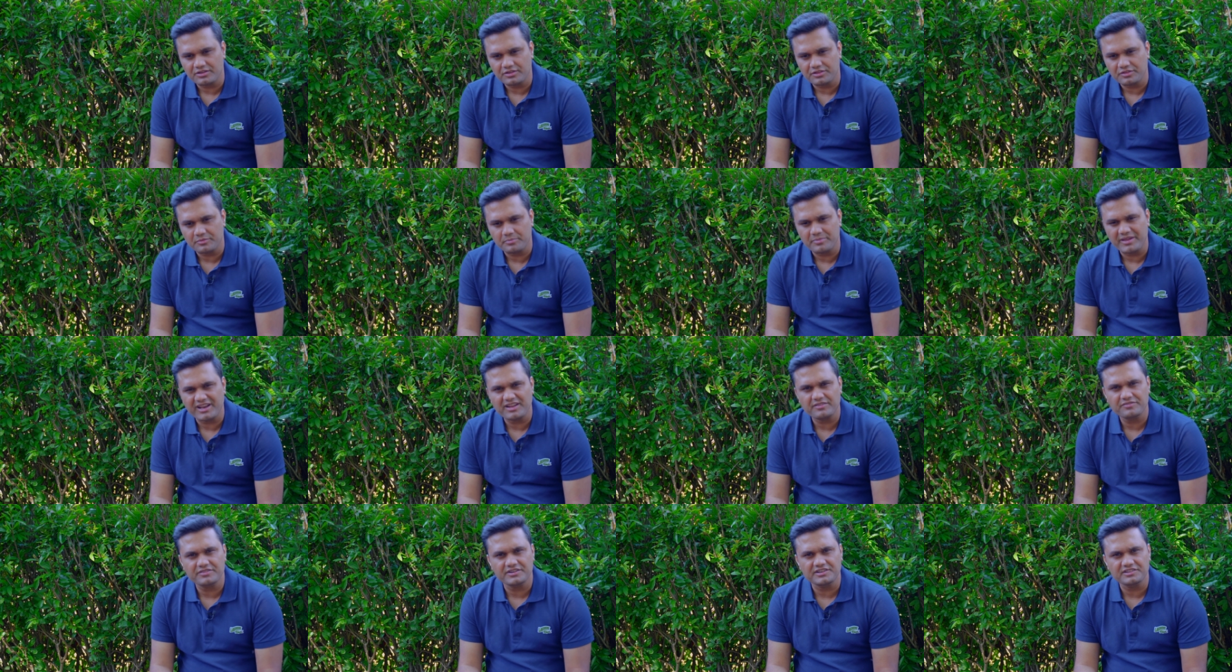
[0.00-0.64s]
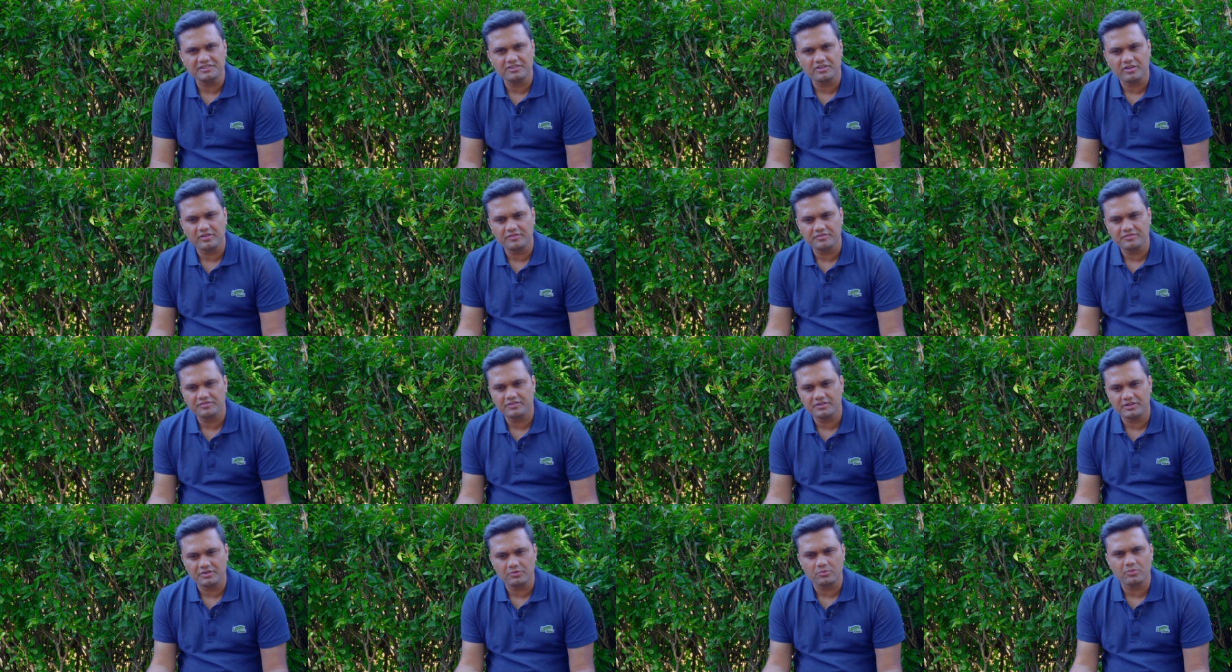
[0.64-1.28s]
the benefits
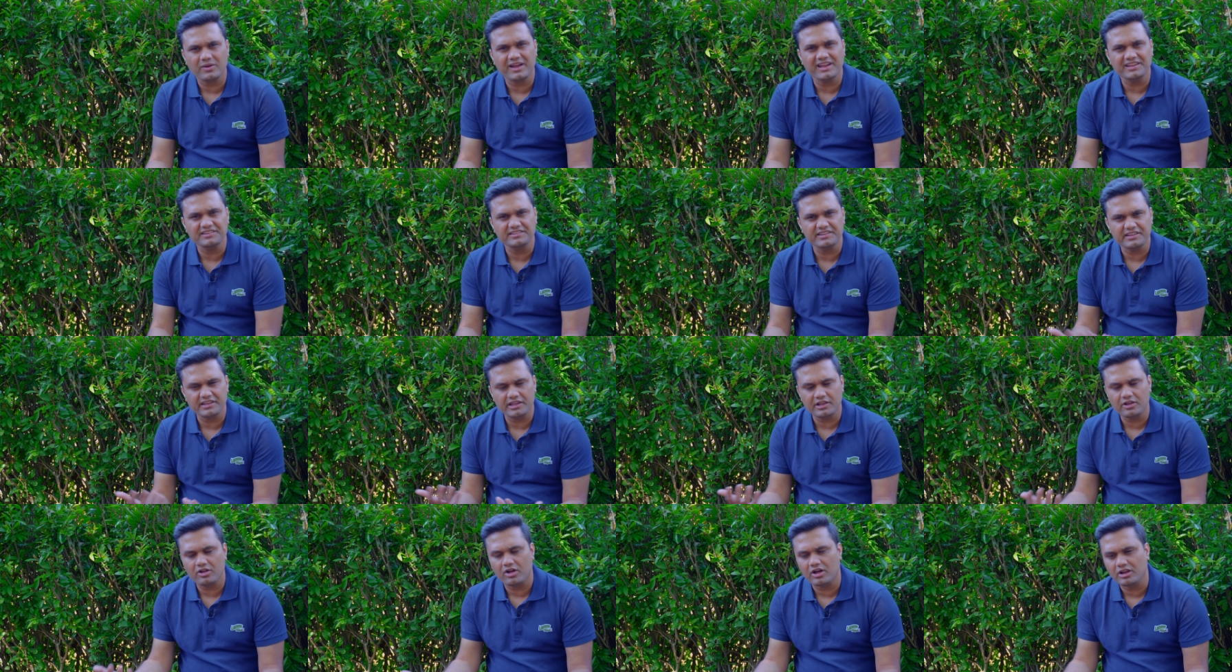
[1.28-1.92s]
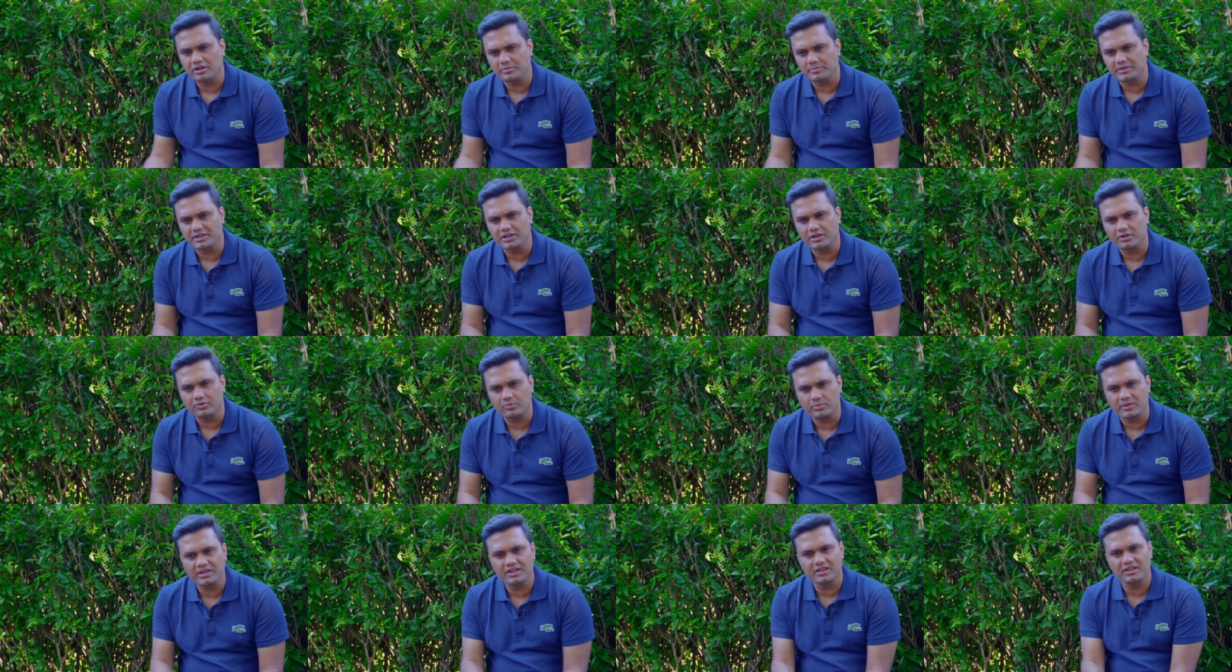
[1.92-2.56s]
of a rising economy
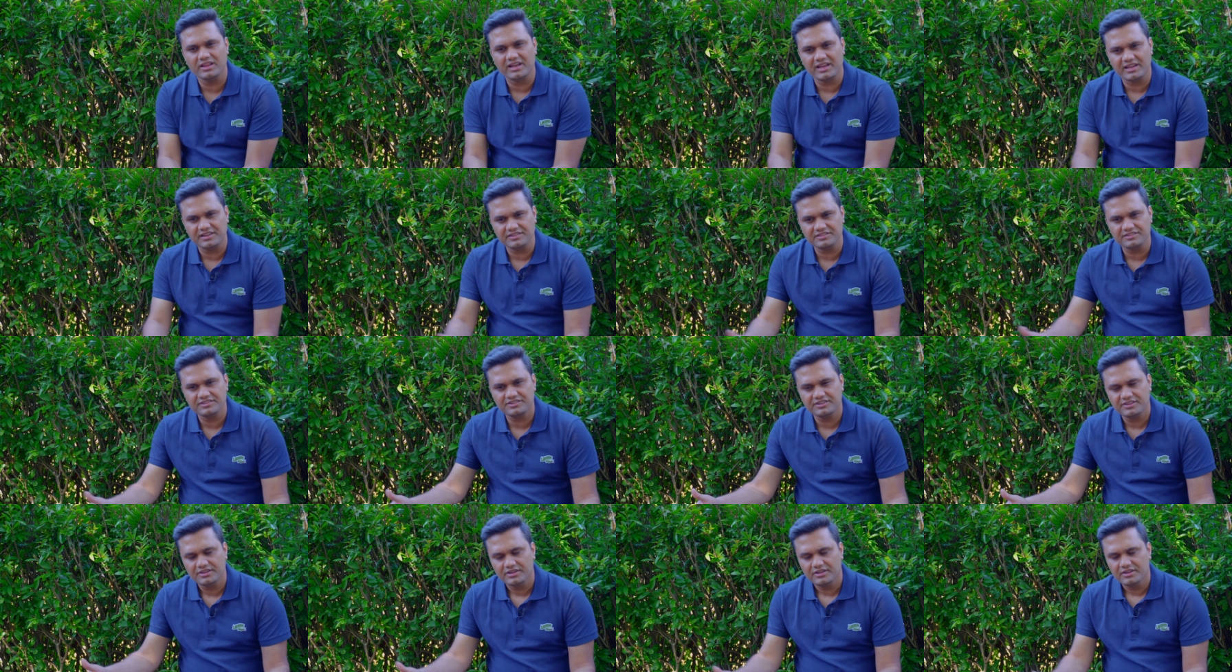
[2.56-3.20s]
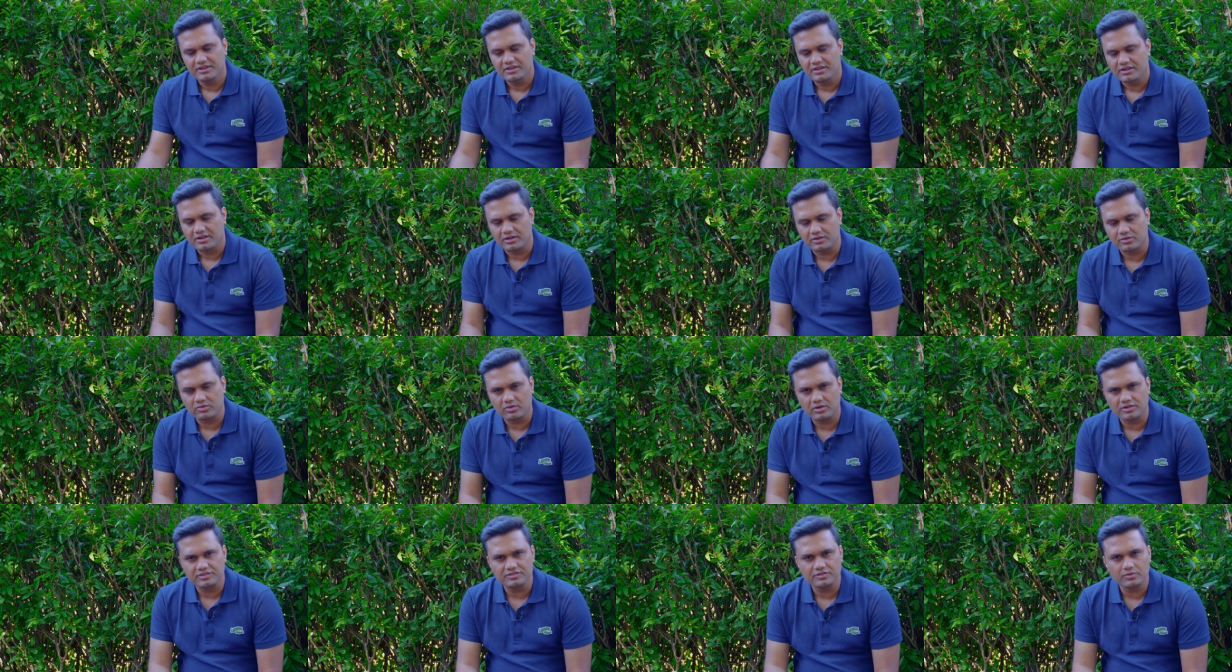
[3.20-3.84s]
are realized
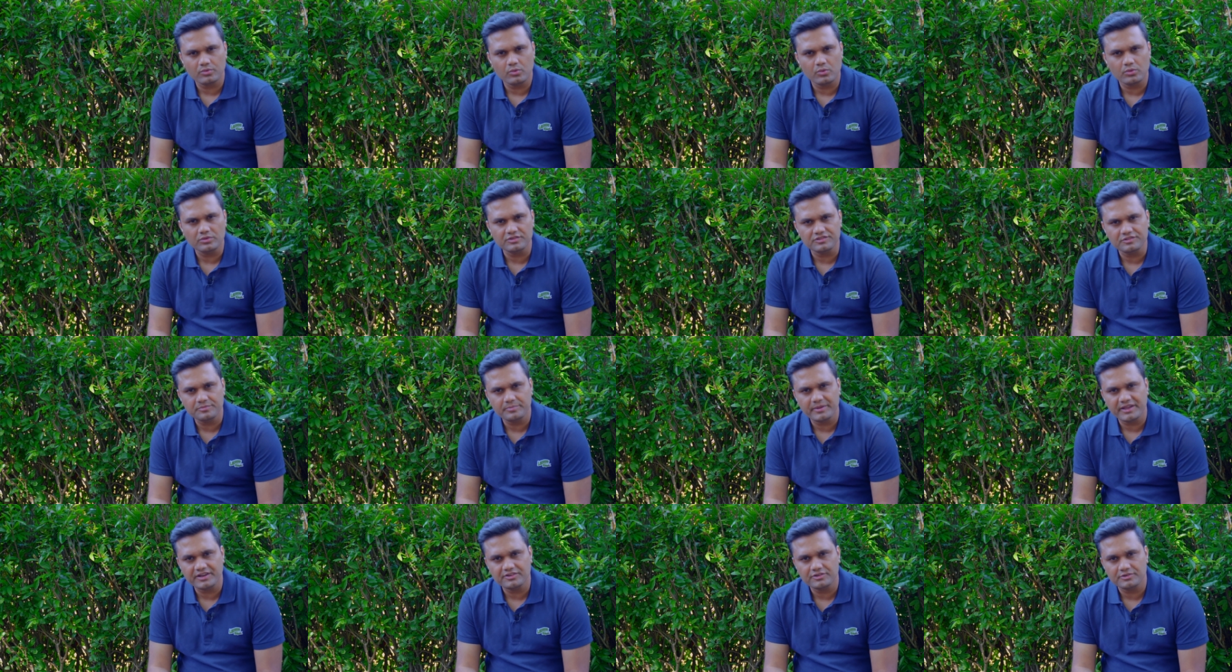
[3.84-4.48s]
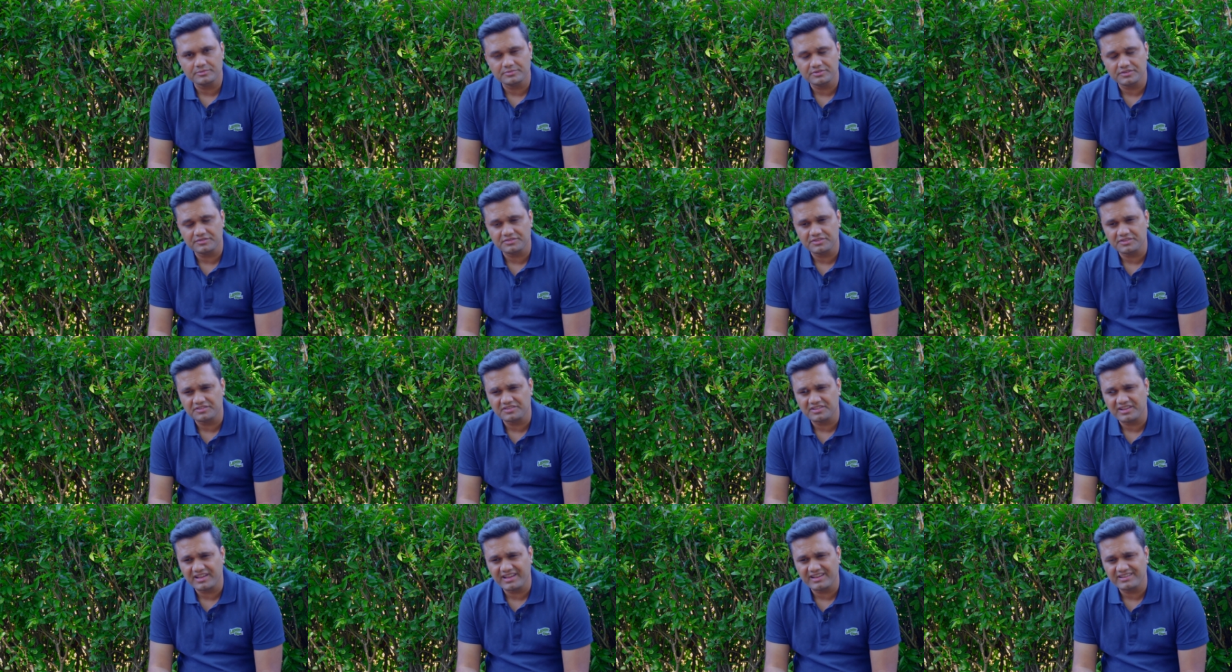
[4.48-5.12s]
across all spectrums of
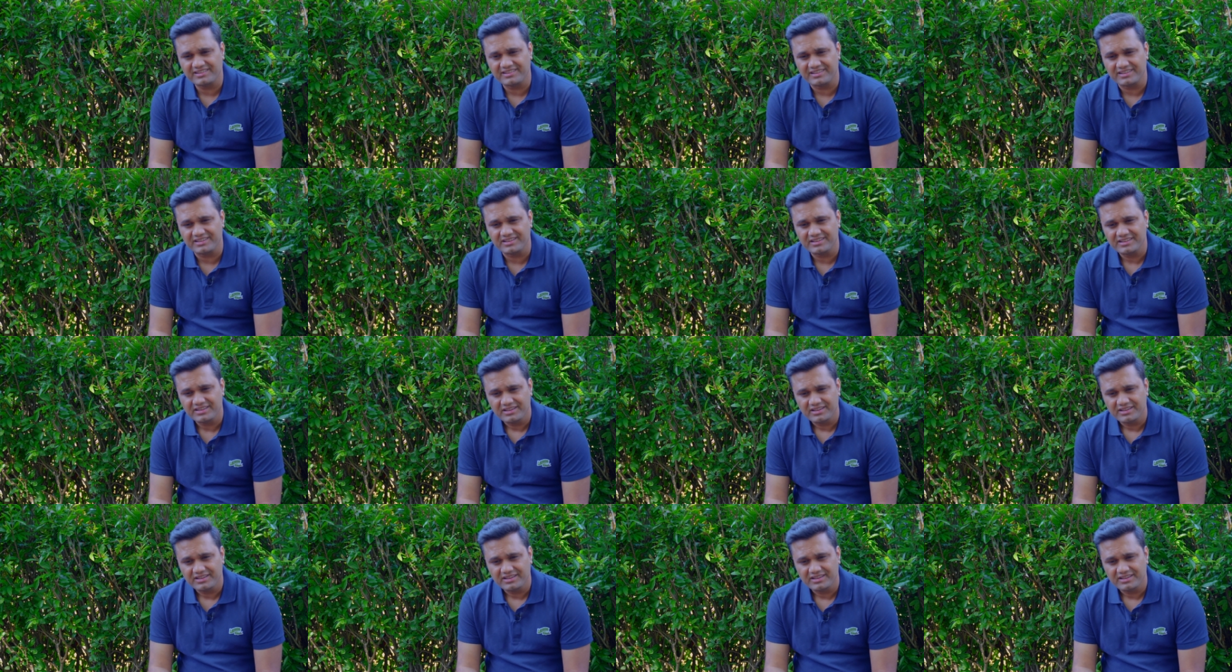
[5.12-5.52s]
society,